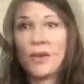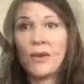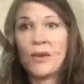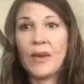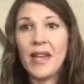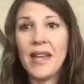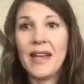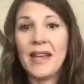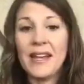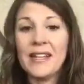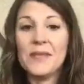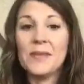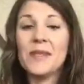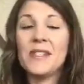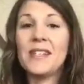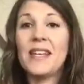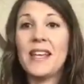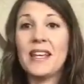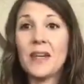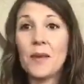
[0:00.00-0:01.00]
Okay, guys,
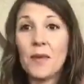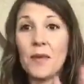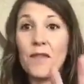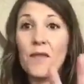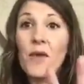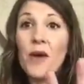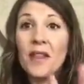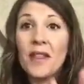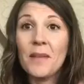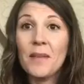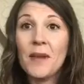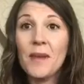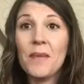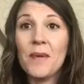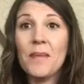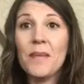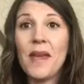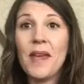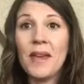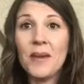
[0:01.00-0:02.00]
mistake number 4 that
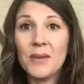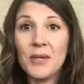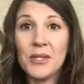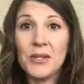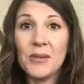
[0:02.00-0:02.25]
people make when